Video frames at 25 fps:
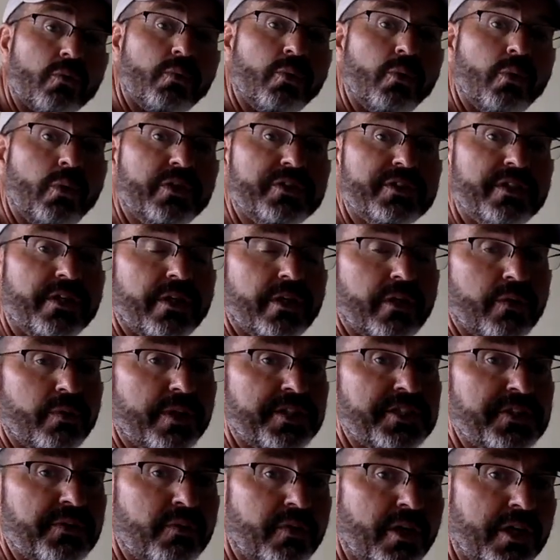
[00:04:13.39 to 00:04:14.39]
rules in the
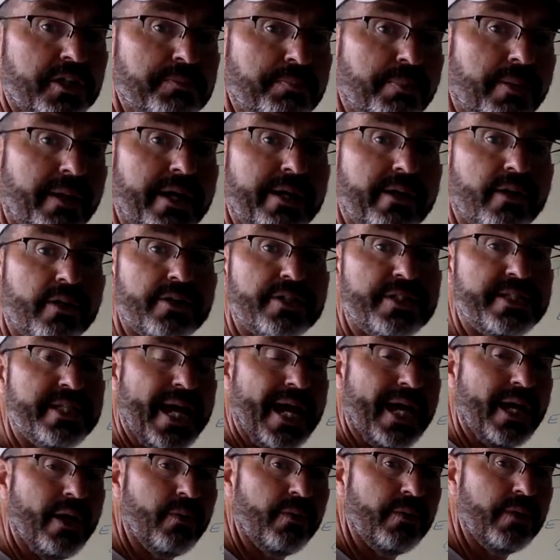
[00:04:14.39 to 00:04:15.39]
crisscross play are
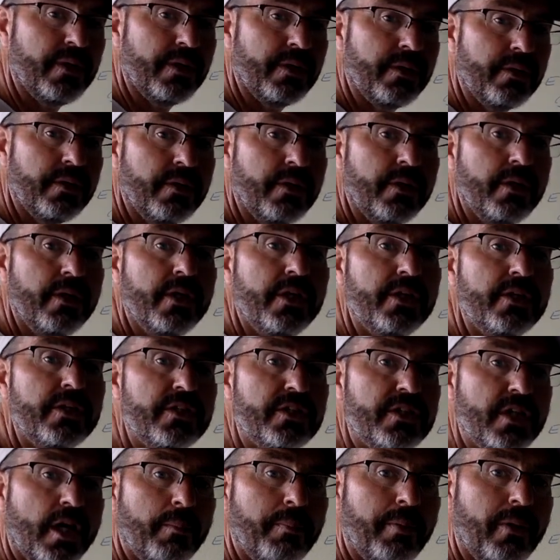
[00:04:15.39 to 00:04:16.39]
down,
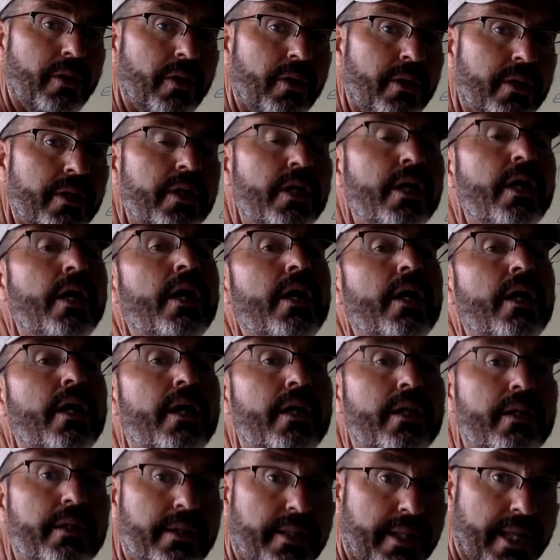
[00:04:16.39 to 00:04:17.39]
double,
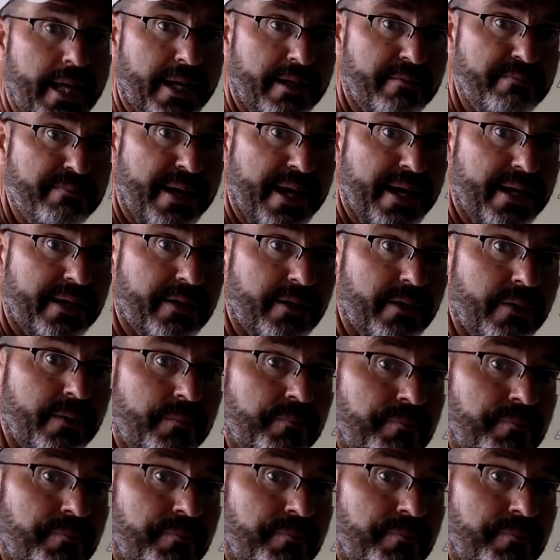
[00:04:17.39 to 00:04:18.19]
linebacker.